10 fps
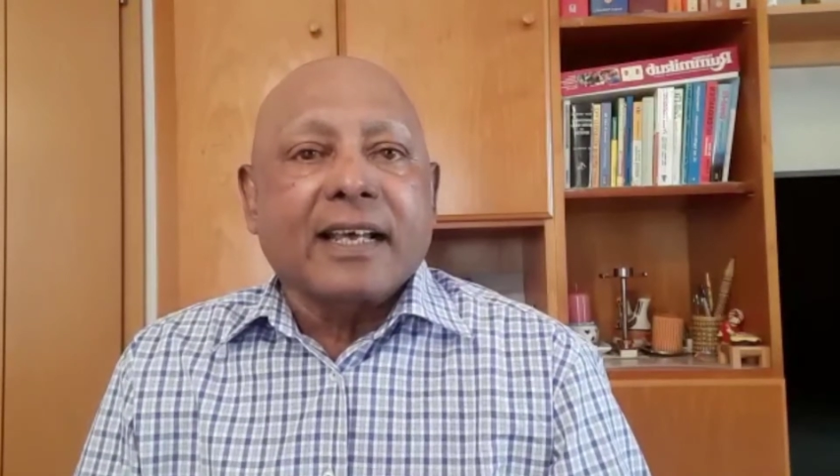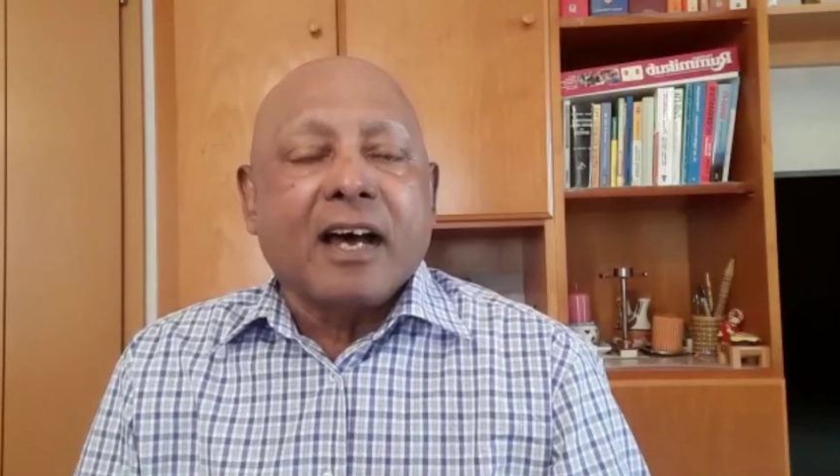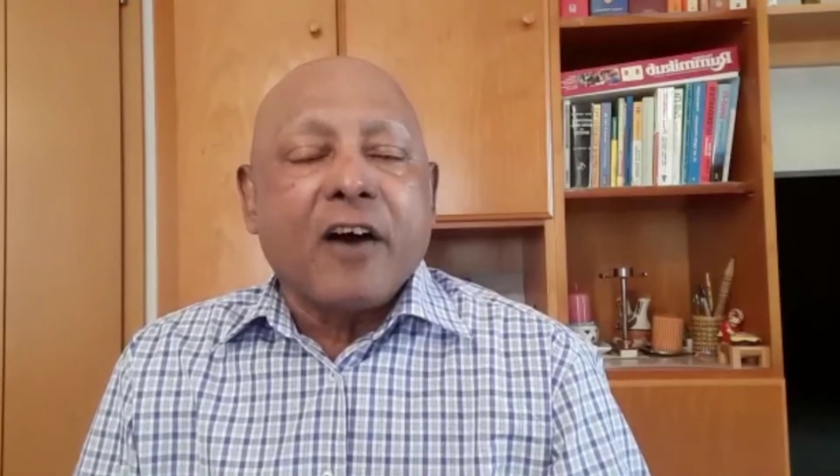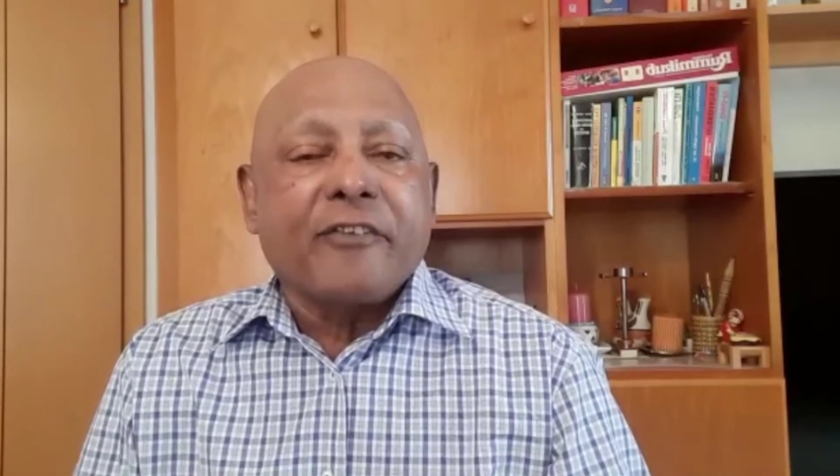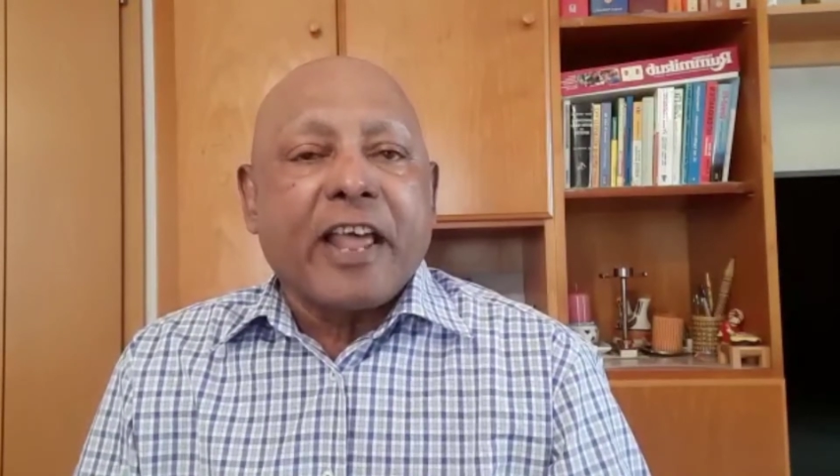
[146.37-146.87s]

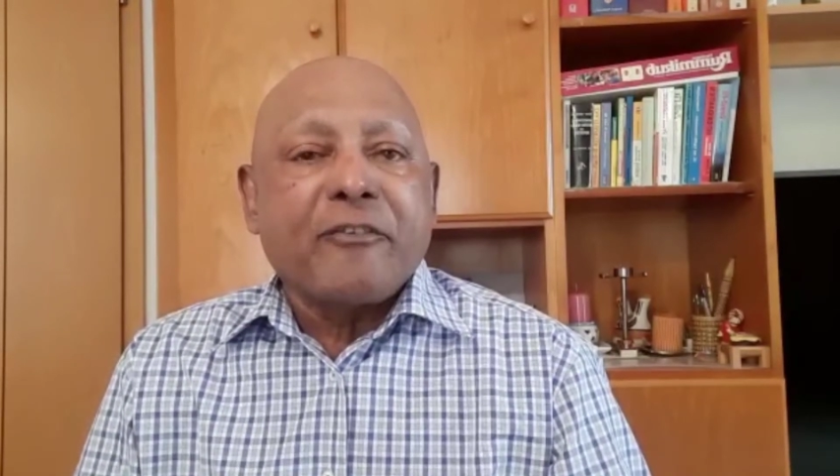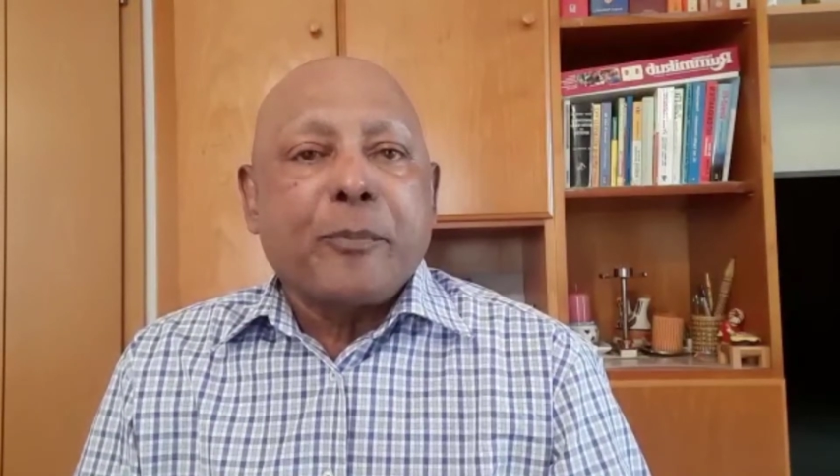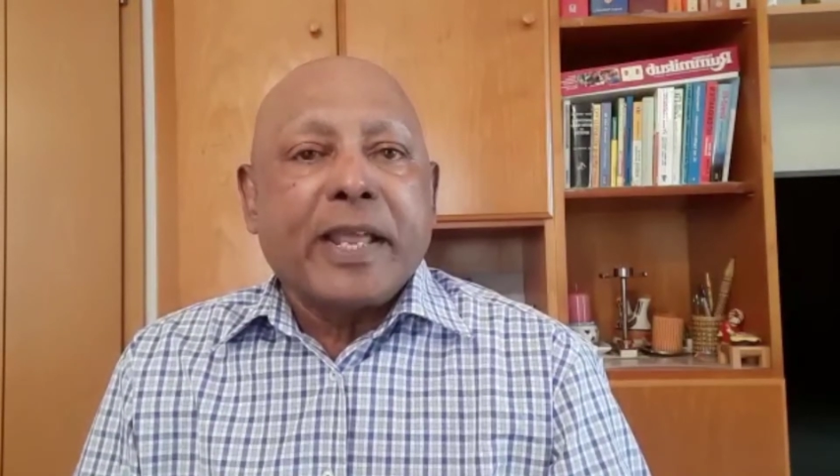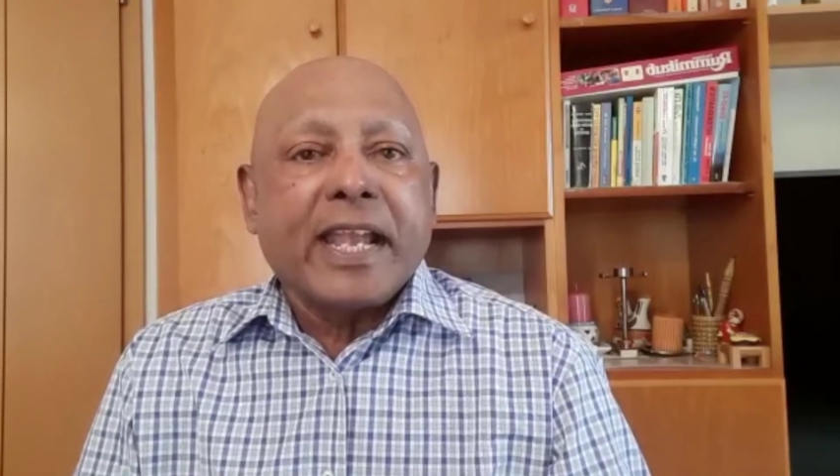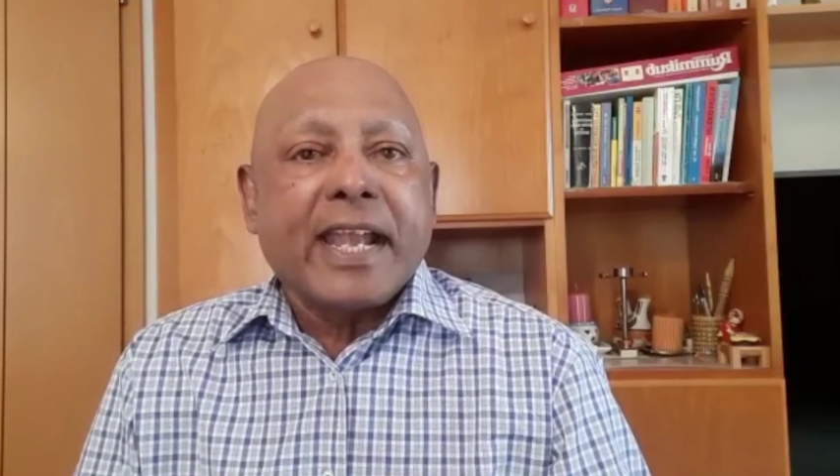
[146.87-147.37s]
half-life
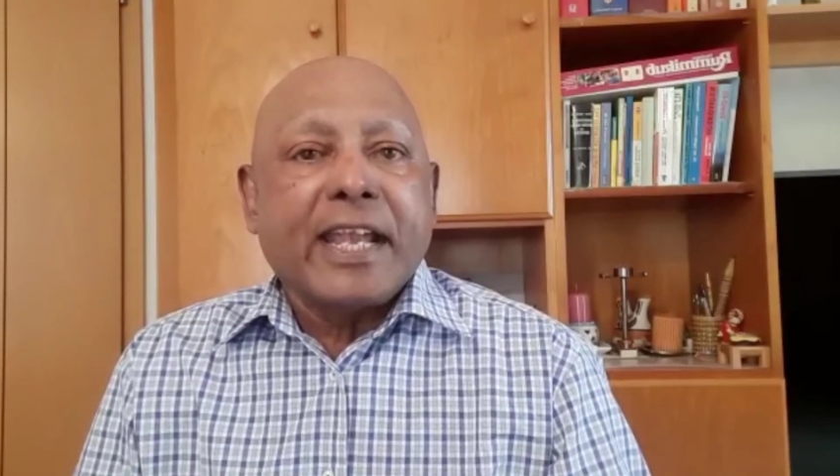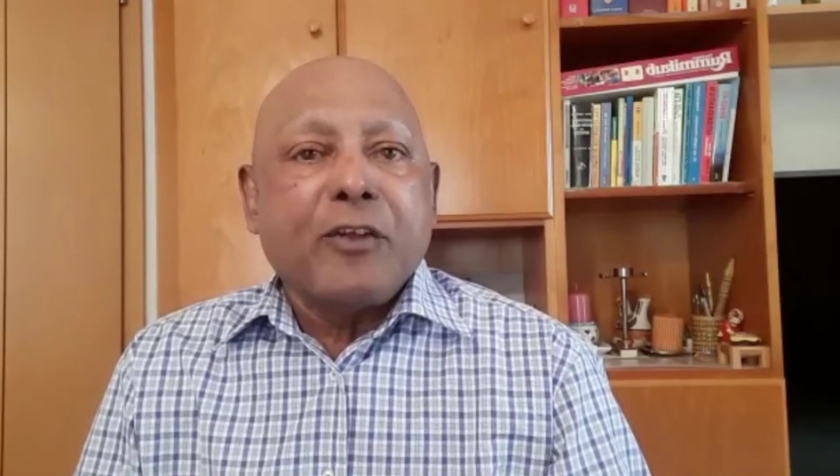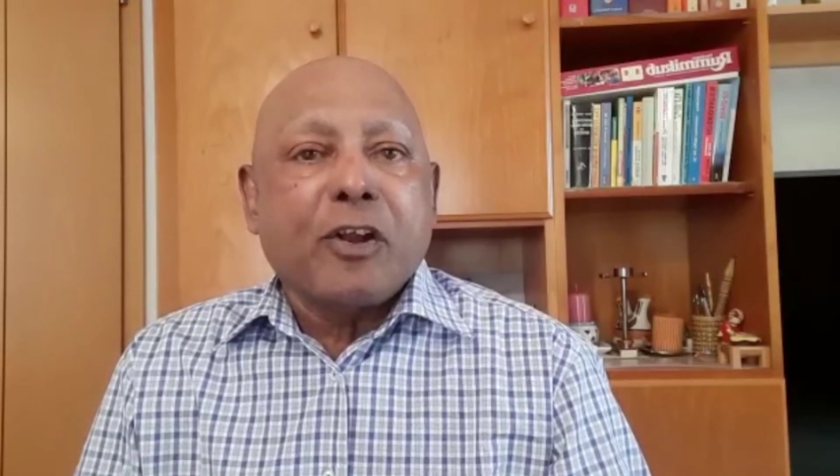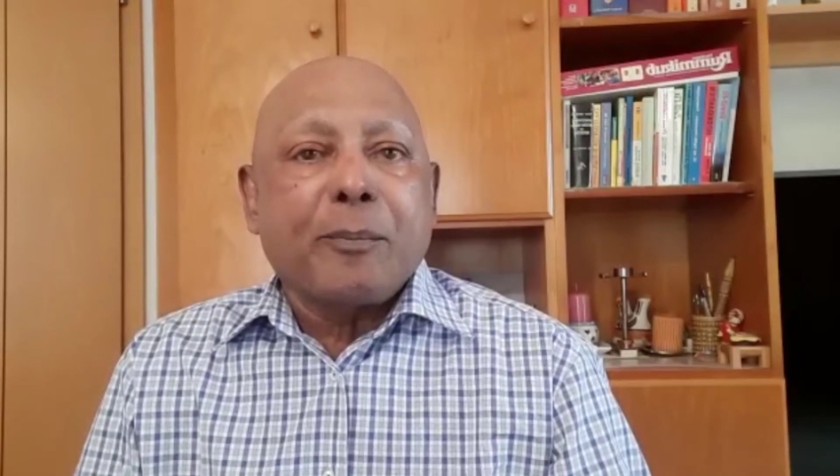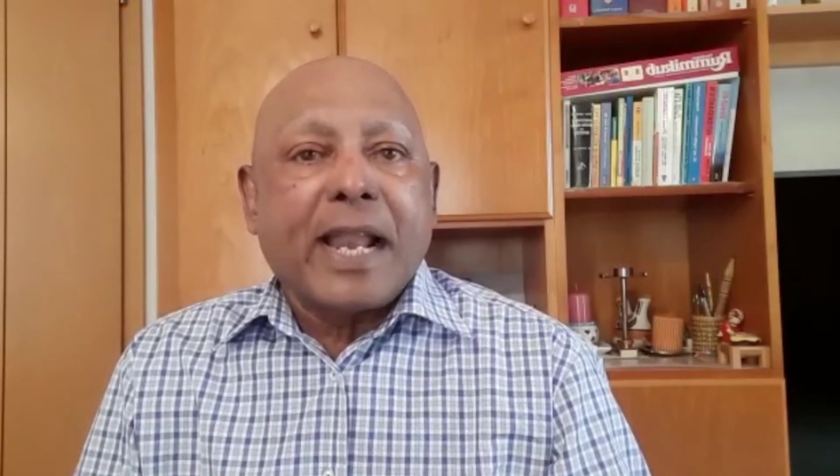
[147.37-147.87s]
period in
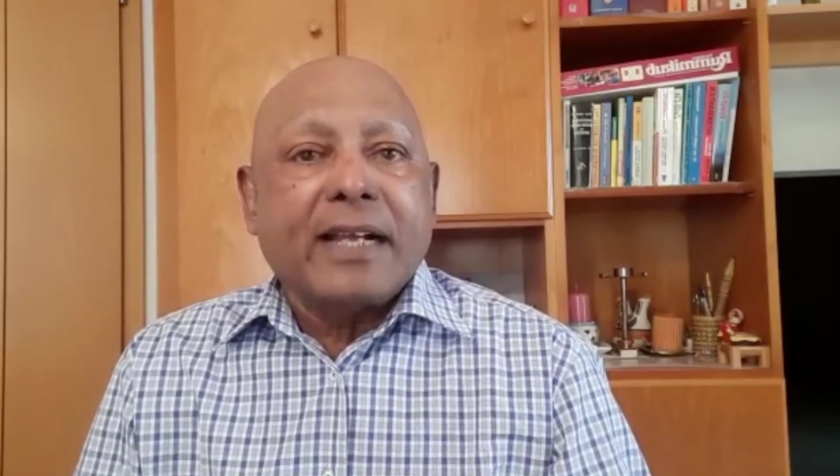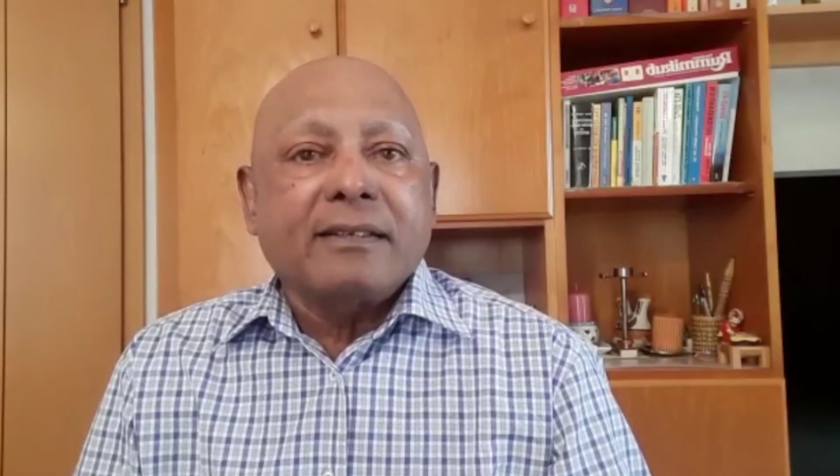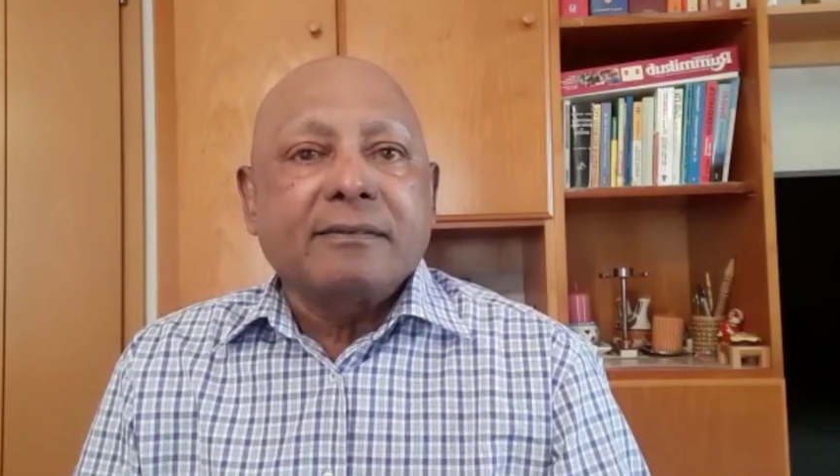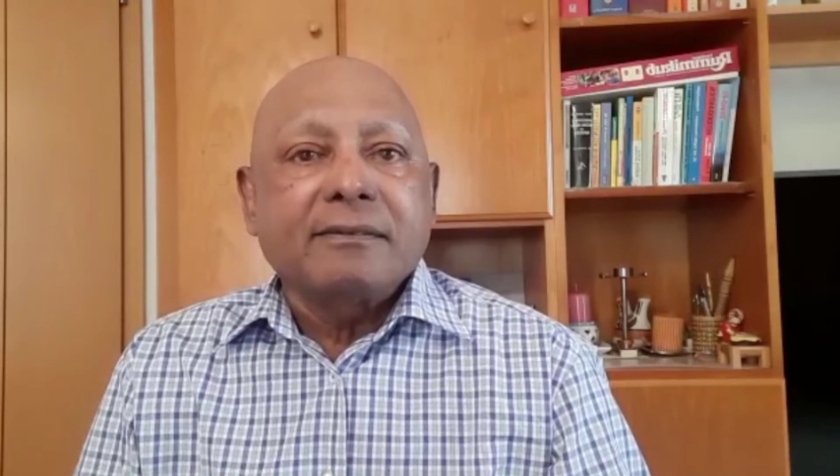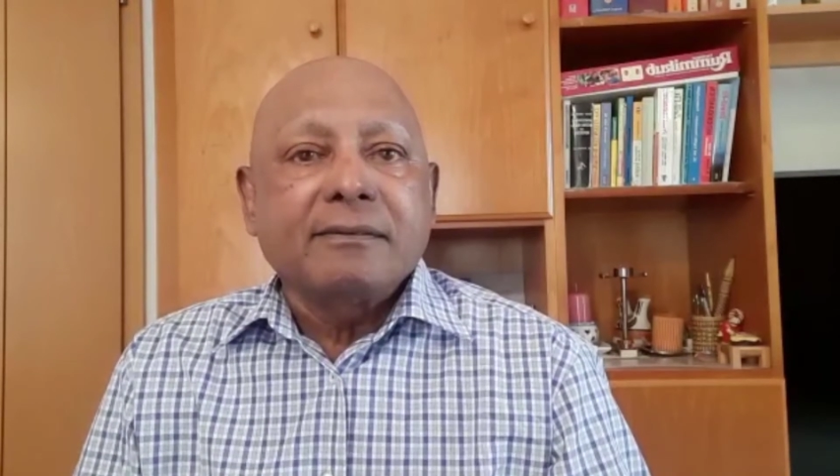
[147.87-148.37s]
your blood.